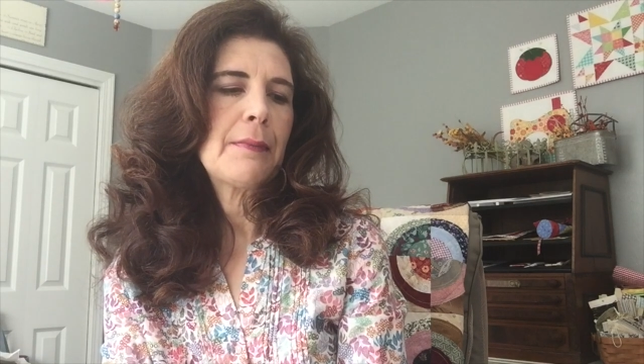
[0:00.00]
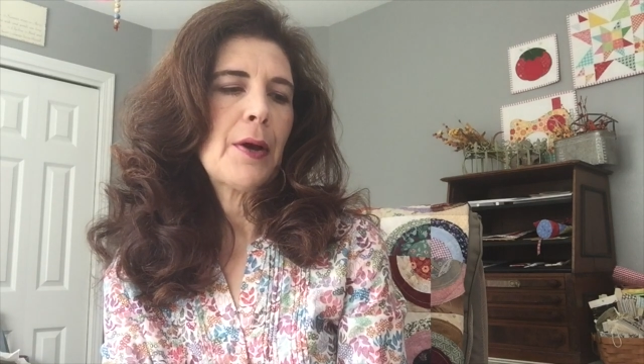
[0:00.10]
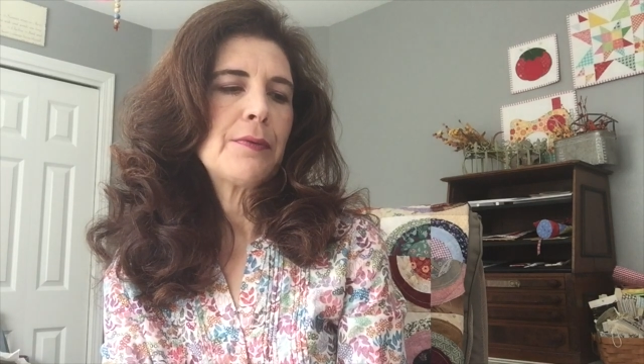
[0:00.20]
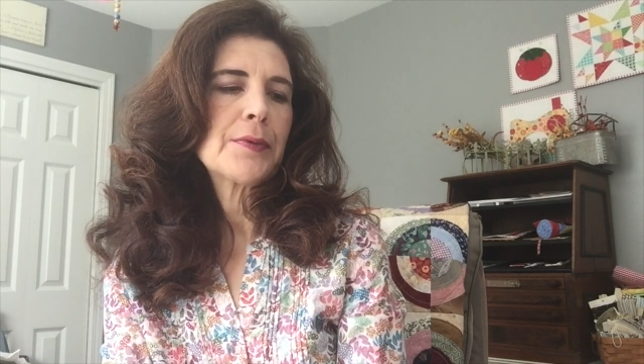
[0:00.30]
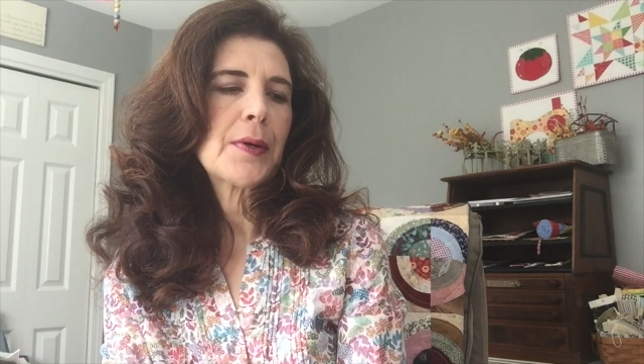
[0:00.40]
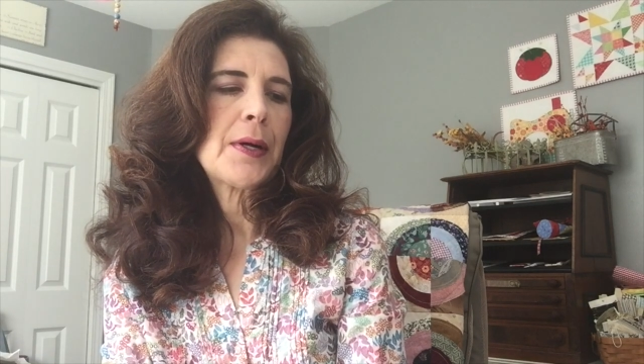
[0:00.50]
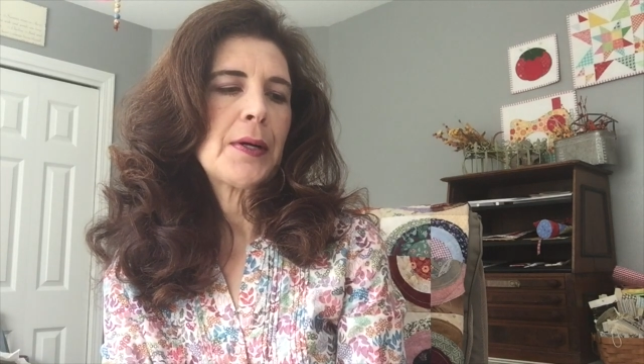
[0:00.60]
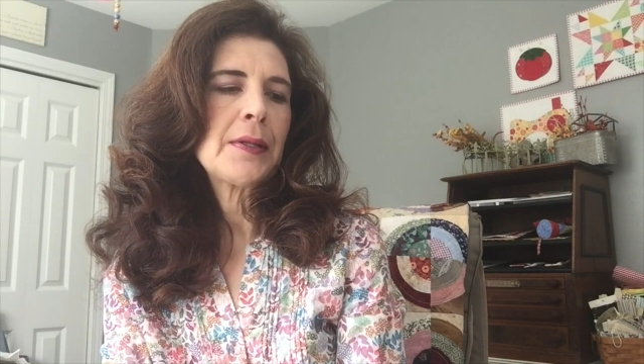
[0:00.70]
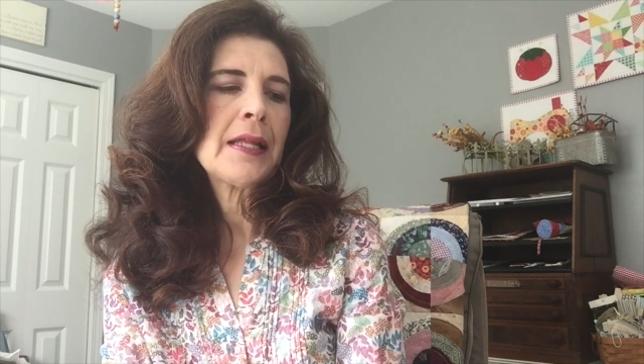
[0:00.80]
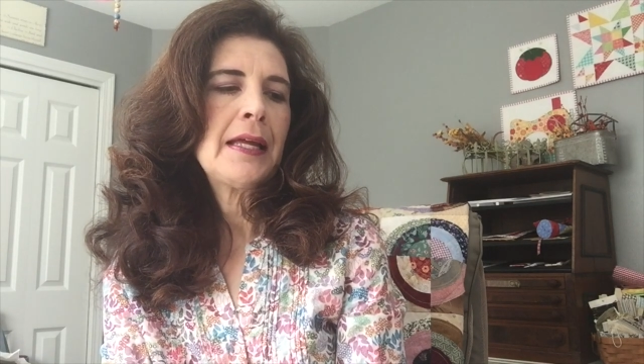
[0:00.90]

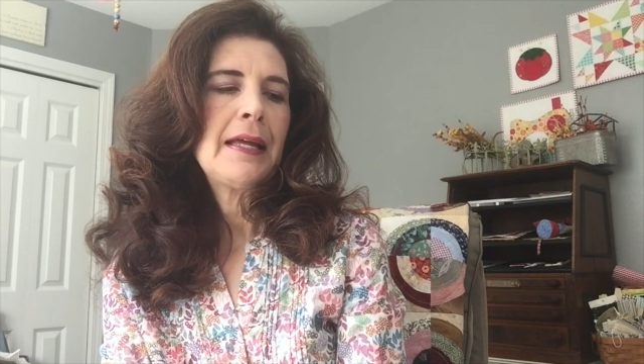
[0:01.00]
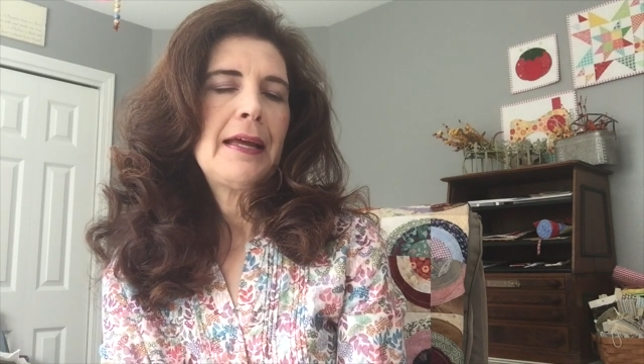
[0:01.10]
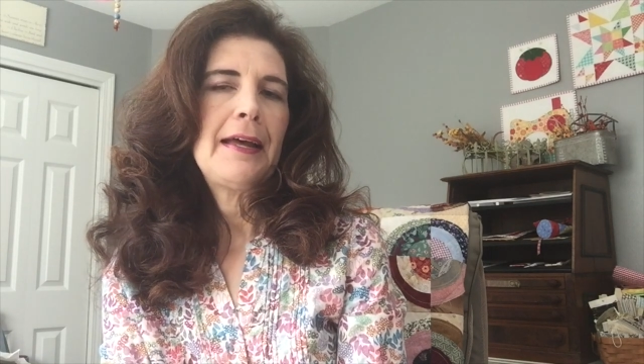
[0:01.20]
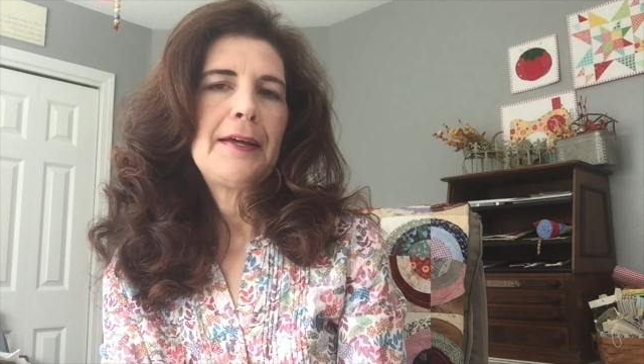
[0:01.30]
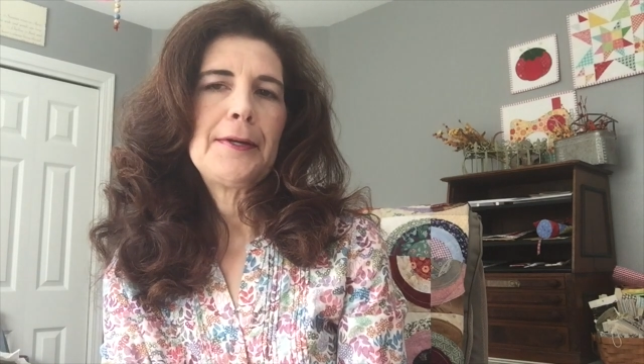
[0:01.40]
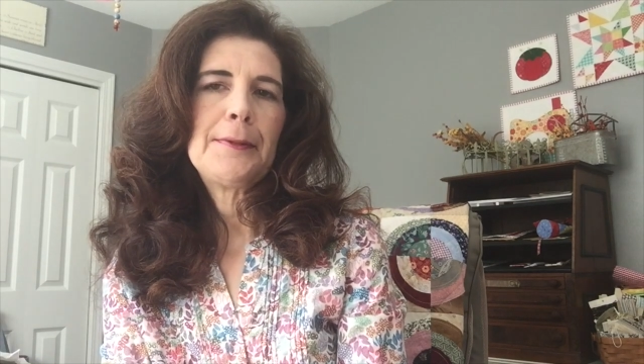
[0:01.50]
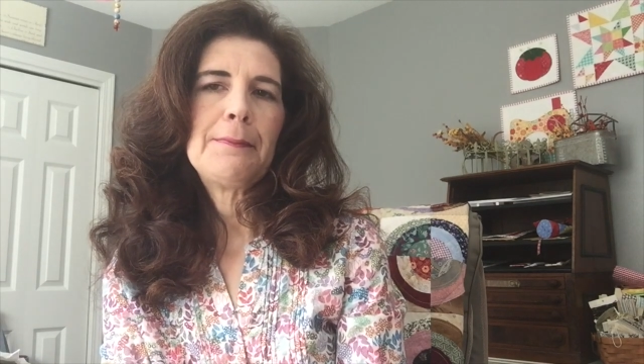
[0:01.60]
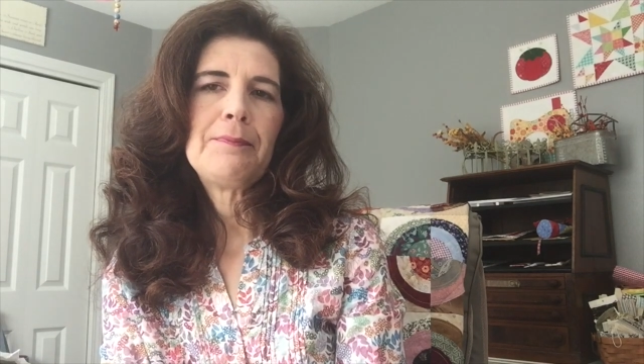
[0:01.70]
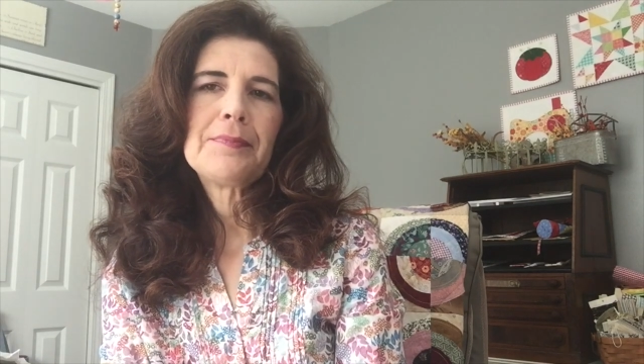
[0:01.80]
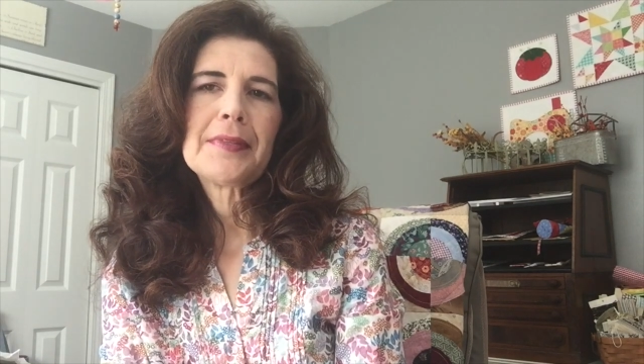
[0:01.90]
overall
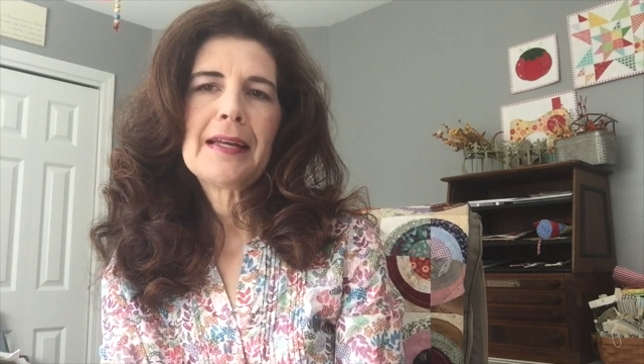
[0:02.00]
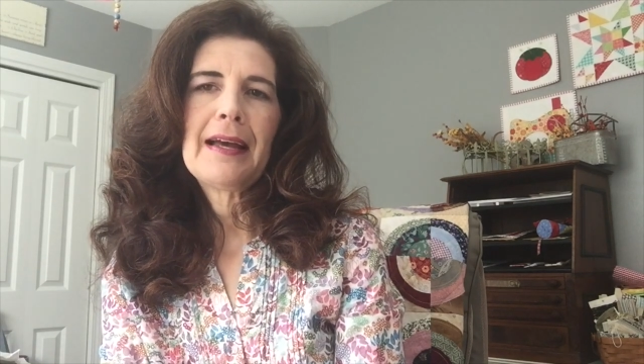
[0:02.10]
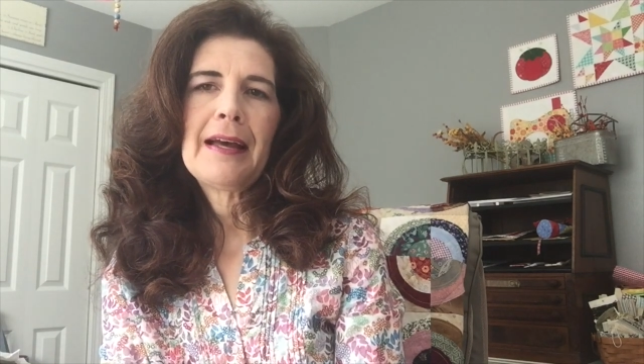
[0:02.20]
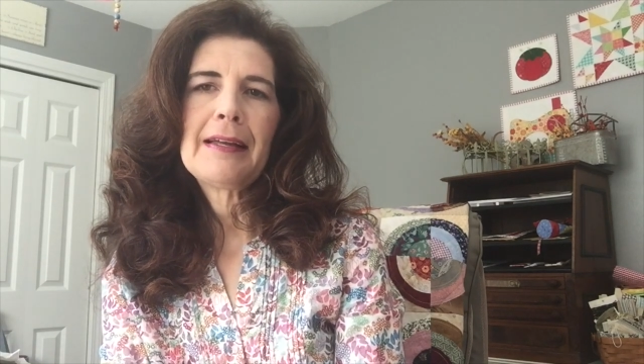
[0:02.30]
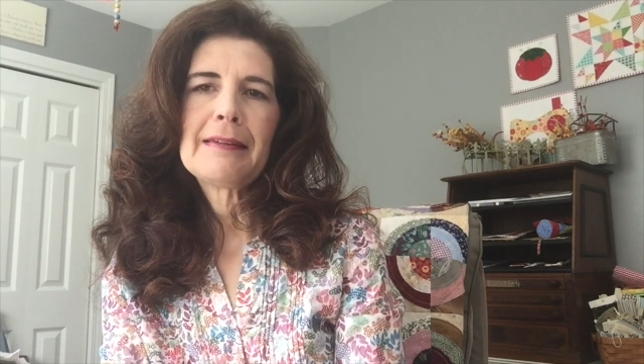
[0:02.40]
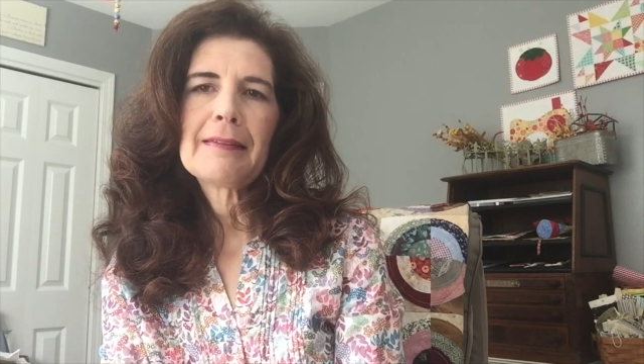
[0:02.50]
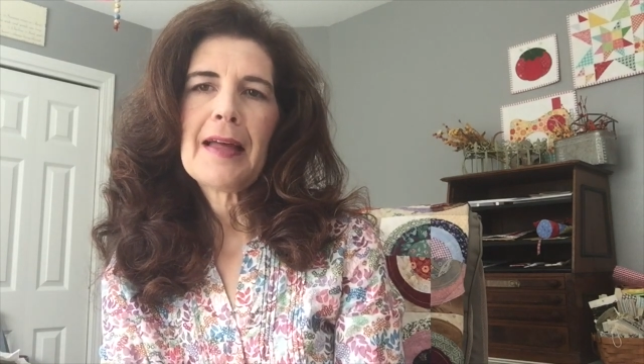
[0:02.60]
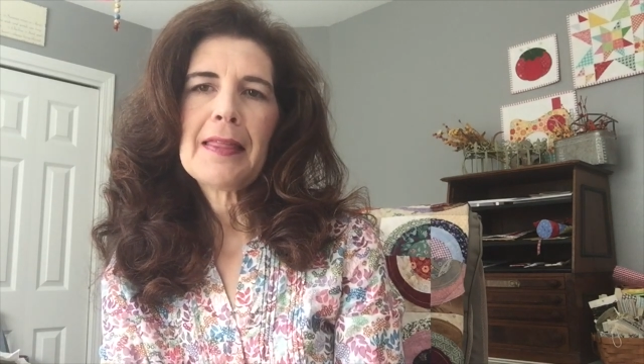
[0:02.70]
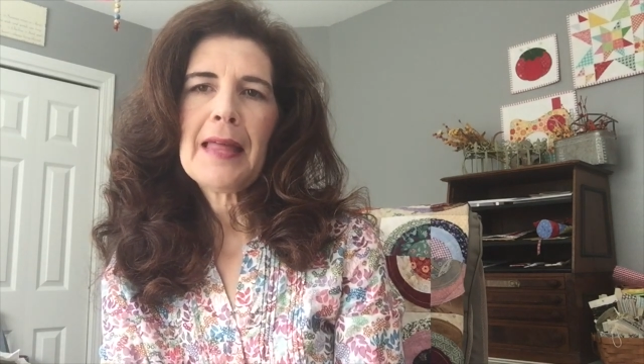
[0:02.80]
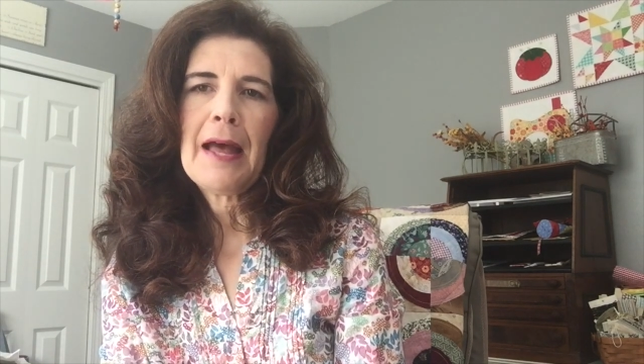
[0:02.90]
I
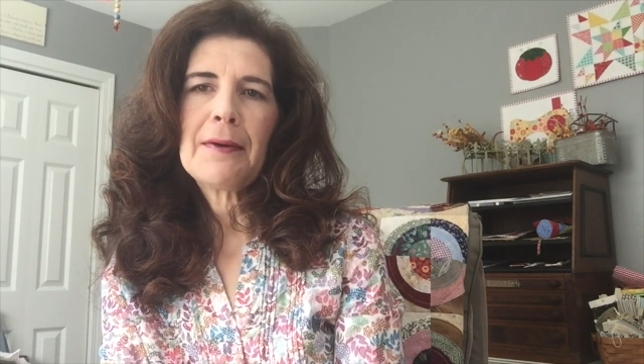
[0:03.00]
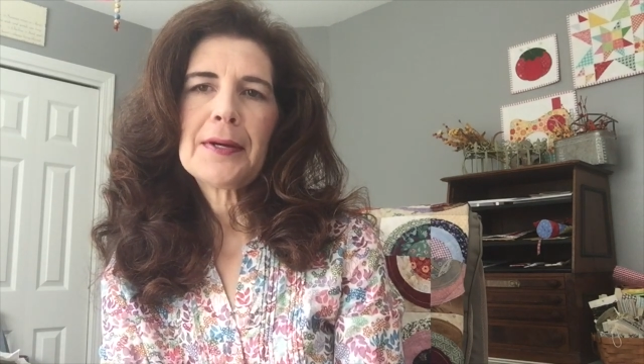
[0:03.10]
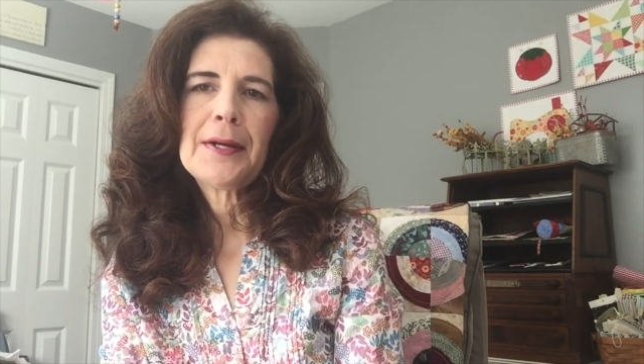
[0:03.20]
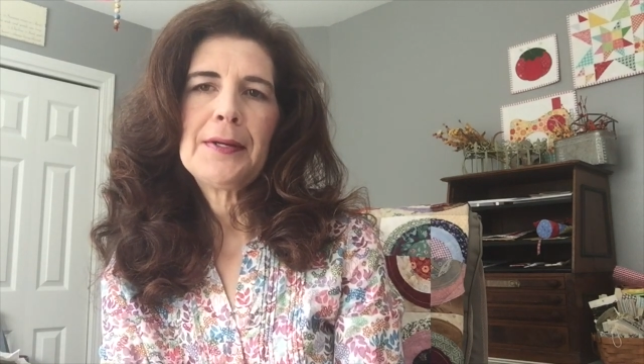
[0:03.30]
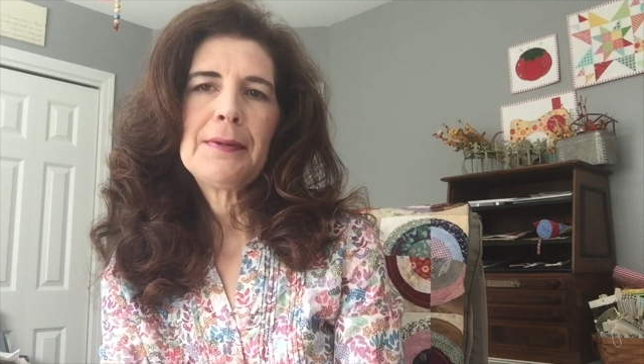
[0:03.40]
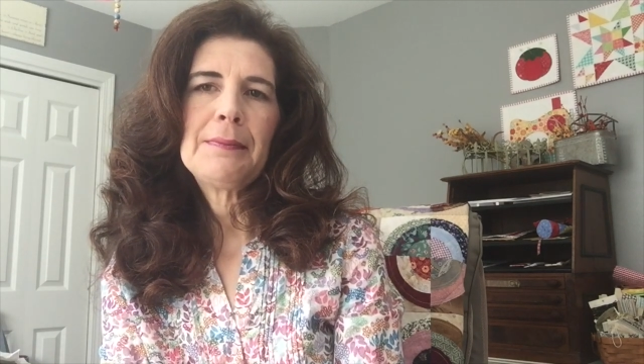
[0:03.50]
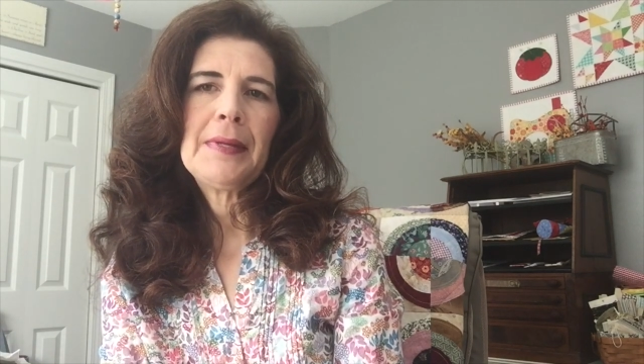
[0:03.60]
liked the outcome,